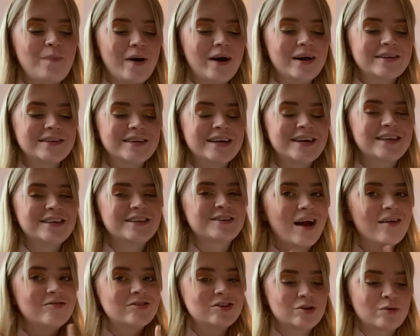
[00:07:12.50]

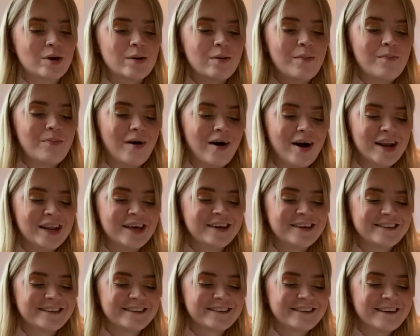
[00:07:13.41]
artist was Twenty One
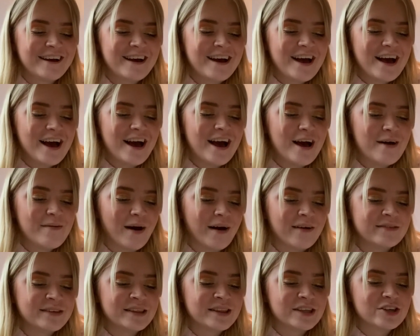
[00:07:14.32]
Pilots. Um,
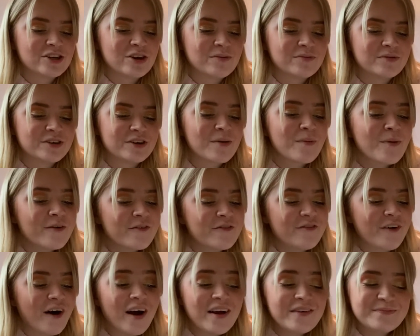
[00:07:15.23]
I was in the top zero point
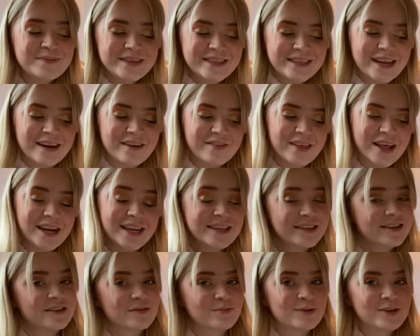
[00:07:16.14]
five percent of their
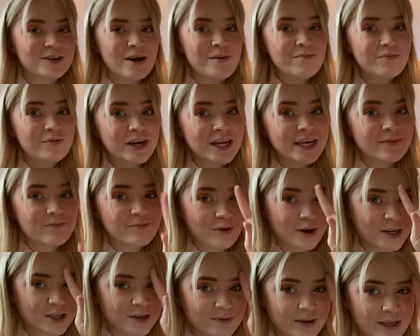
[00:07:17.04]
listeners, which I'm pretty
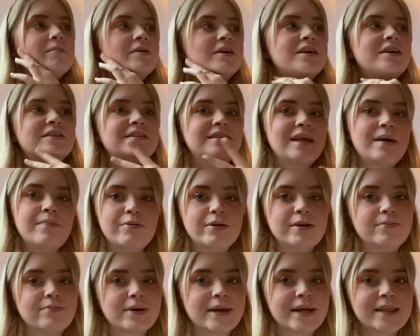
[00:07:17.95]
impressed with because they're
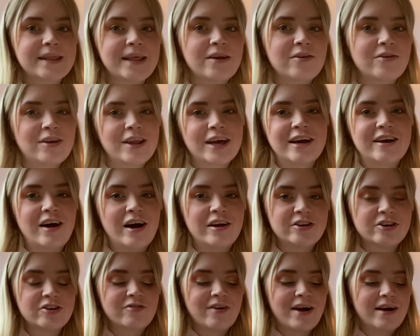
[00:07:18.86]
pretty big. They're not like an
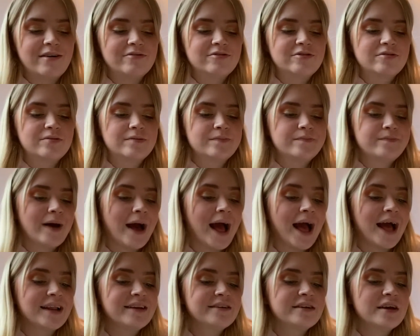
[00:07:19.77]
underground
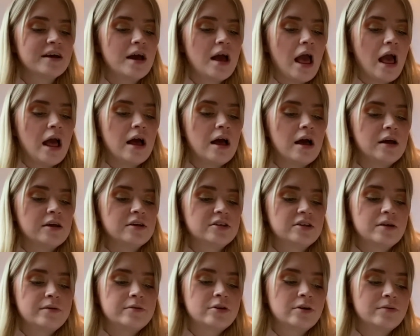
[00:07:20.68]
band. Uh,
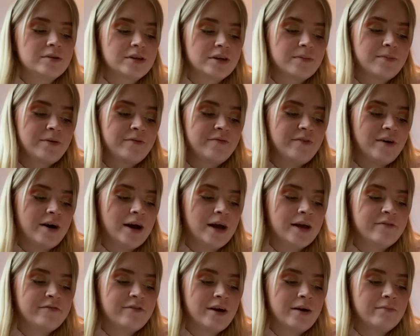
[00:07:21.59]
so top zero point
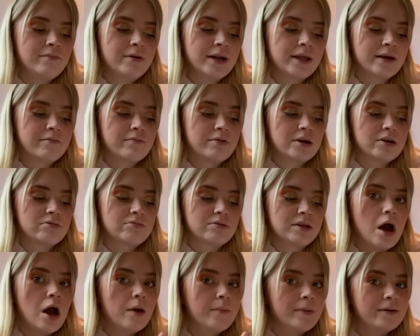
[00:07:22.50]
five, I'm pretty impressed
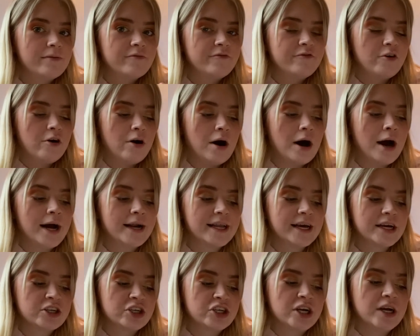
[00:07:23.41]
with. Hoping for higher
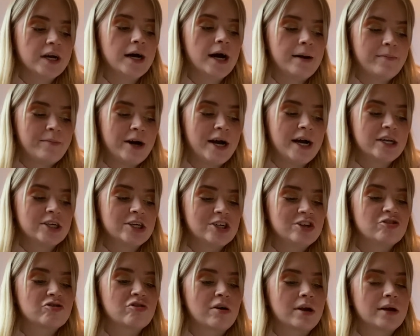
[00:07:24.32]
next year. I might
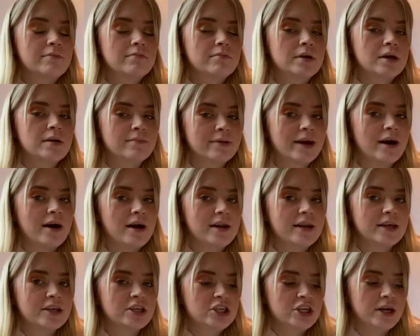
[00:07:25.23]
actually try and be higher
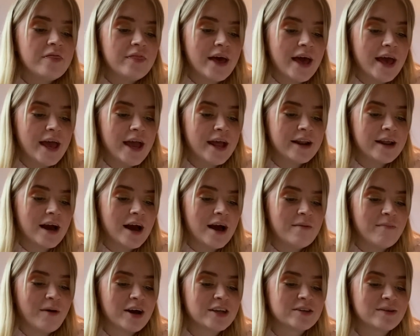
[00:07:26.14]
next year. Then
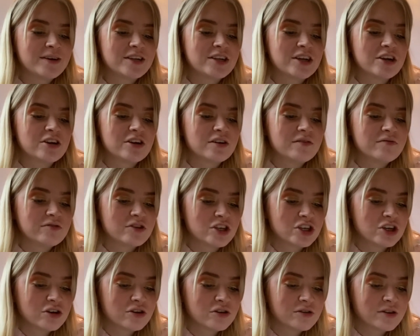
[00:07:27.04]
um, I spent a total of
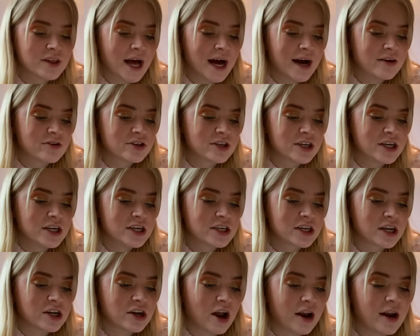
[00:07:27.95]
two
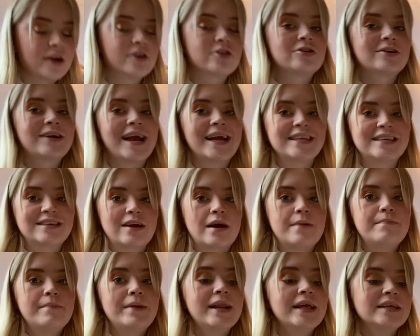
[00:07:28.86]
thousand nine hundred
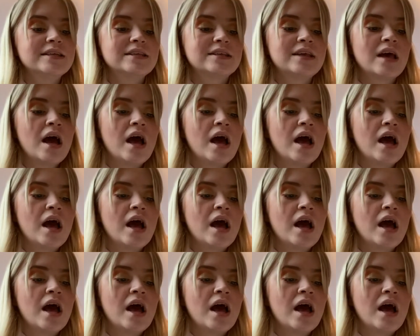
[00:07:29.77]
eighty-nine minutes